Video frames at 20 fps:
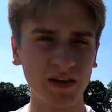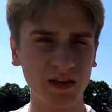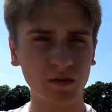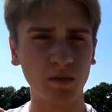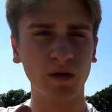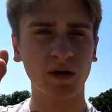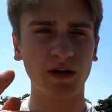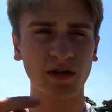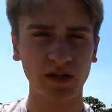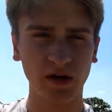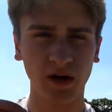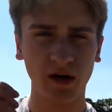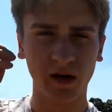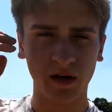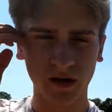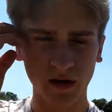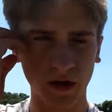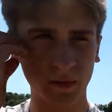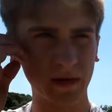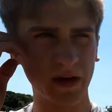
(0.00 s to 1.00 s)
this one is uh,
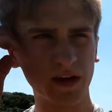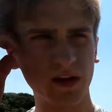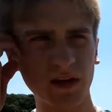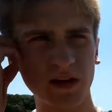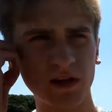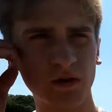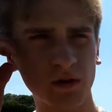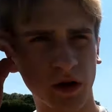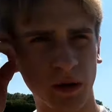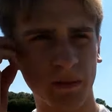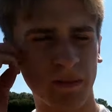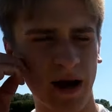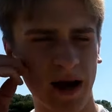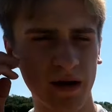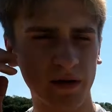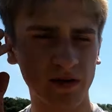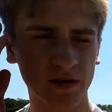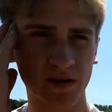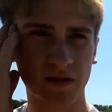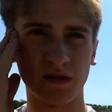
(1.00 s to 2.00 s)
gonna be a good little
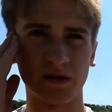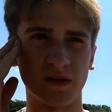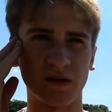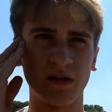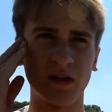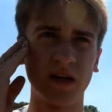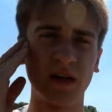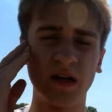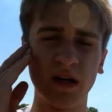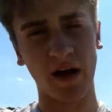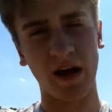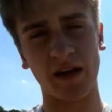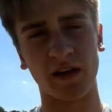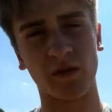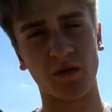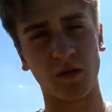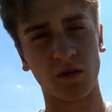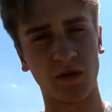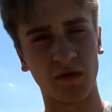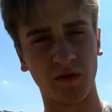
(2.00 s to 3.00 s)
comparison, that
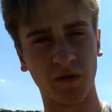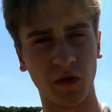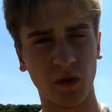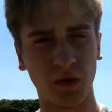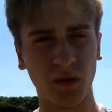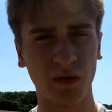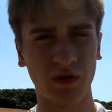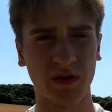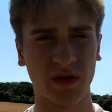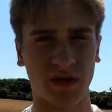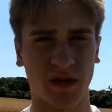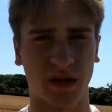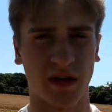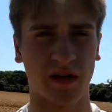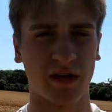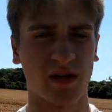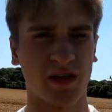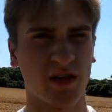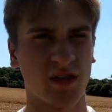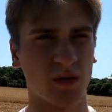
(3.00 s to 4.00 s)
exhaust of course, and
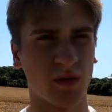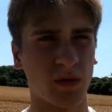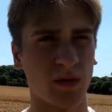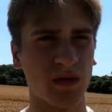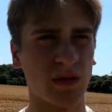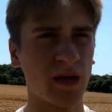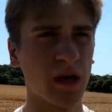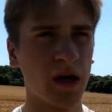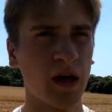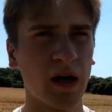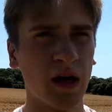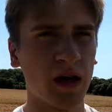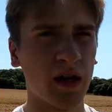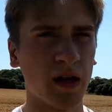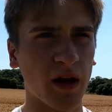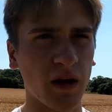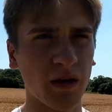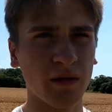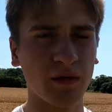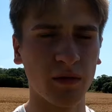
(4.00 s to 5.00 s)
I just thought, you
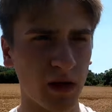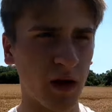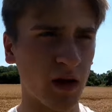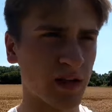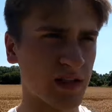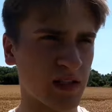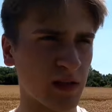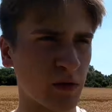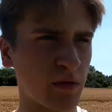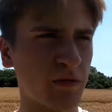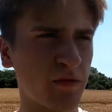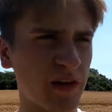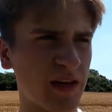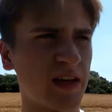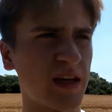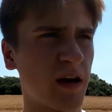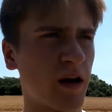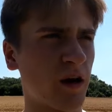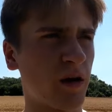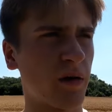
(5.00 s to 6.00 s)
know, nice little
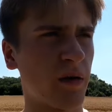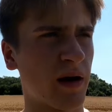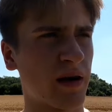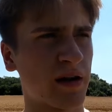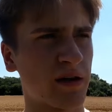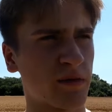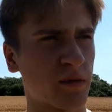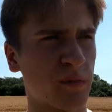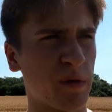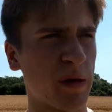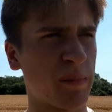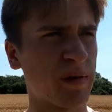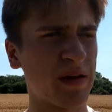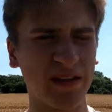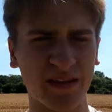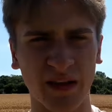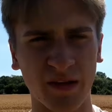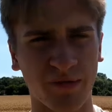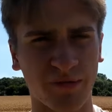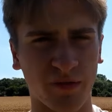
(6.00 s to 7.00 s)
video and it will be a
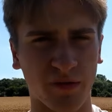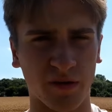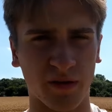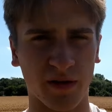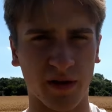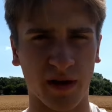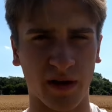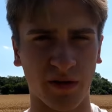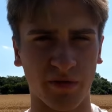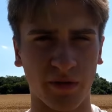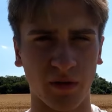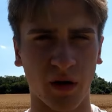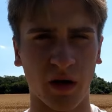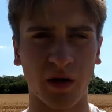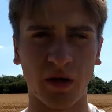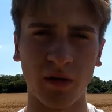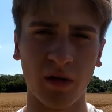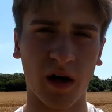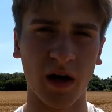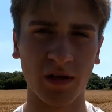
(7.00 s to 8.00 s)
bit different and I feel like
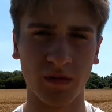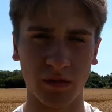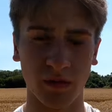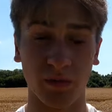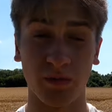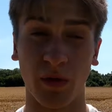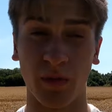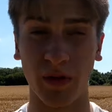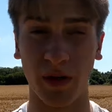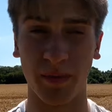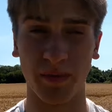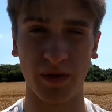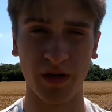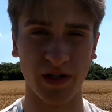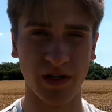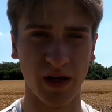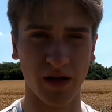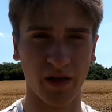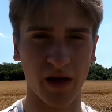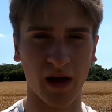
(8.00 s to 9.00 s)
you guys would probably
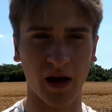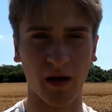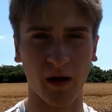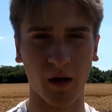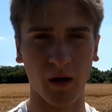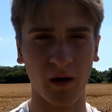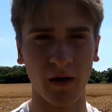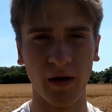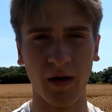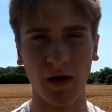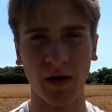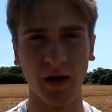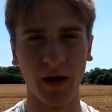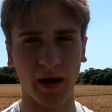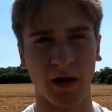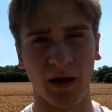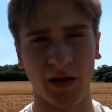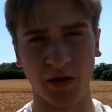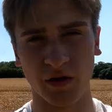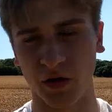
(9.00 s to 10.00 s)
appreciate that a lot, uh,
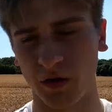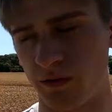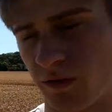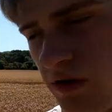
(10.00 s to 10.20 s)
enjoy